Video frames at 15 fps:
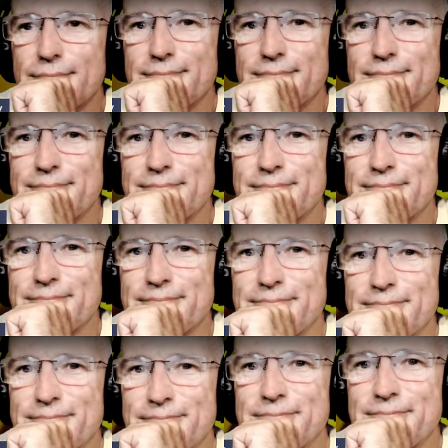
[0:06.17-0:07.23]

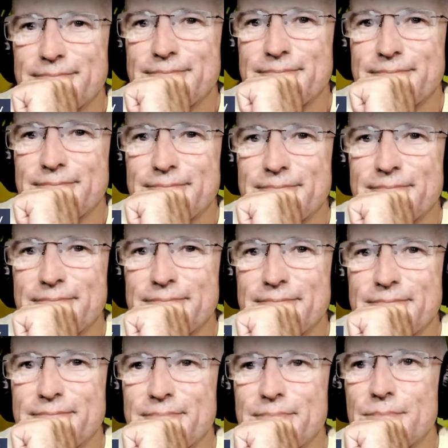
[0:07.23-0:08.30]

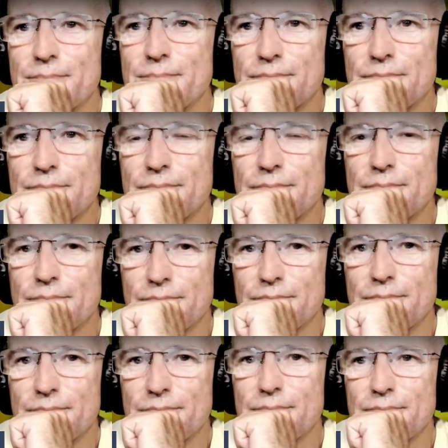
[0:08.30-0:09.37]

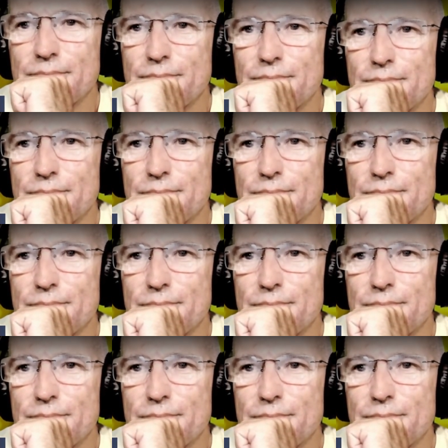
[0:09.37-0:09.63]
No words are spoken by the person on screen.